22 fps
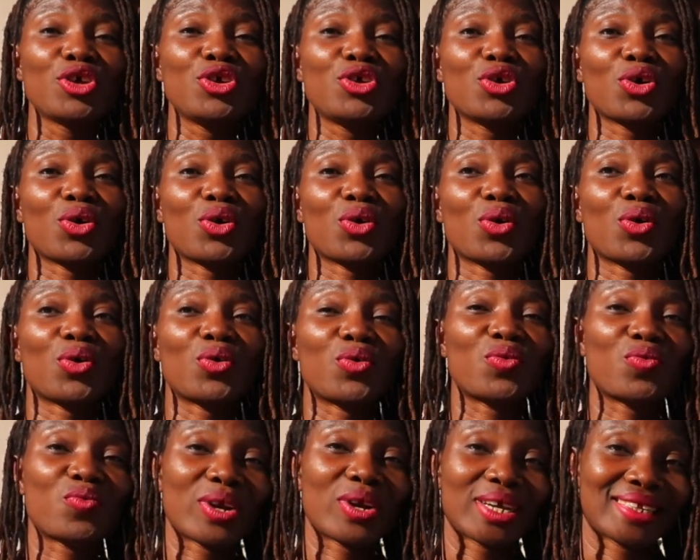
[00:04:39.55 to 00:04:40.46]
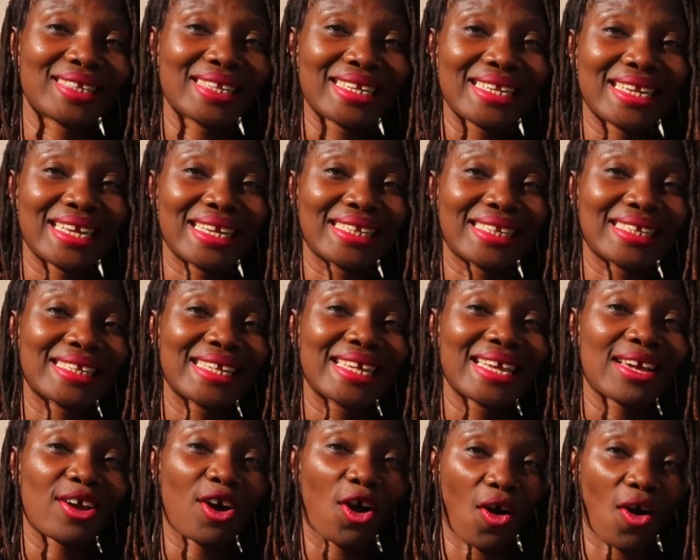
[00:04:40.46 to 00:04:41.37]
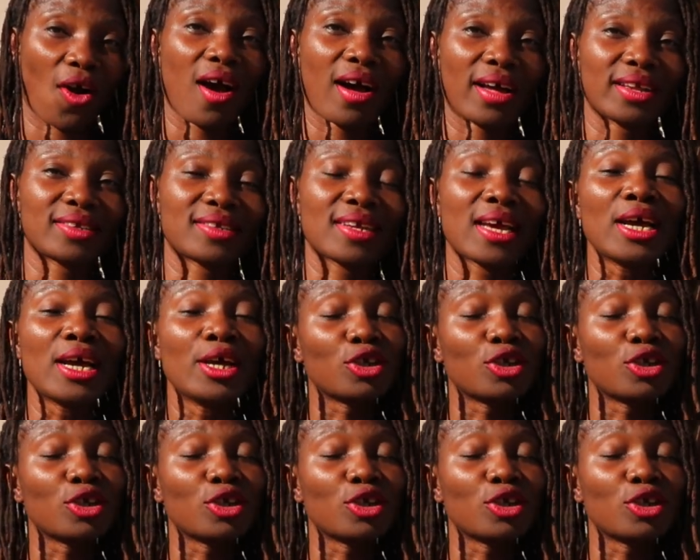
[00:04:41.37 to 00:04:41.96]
your residency card.